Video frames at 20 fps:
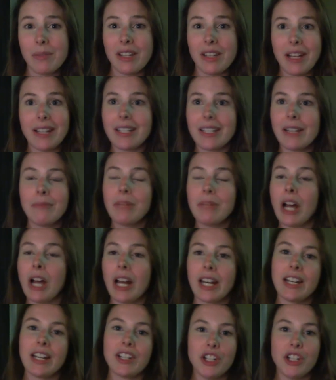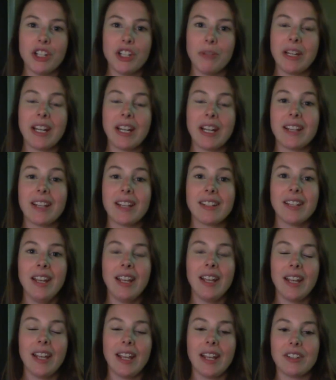it makes them not an issue because
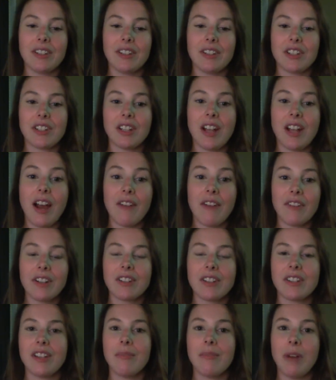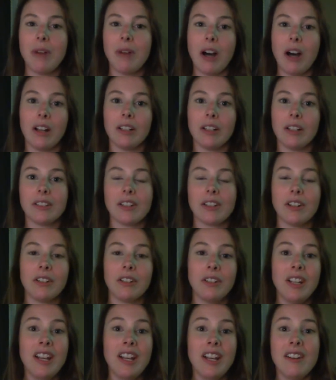it just covers them all.
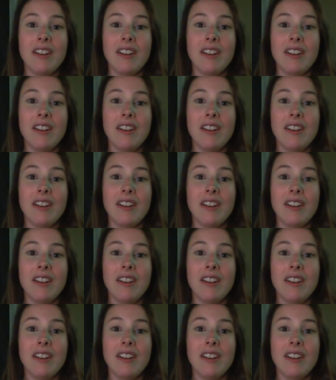So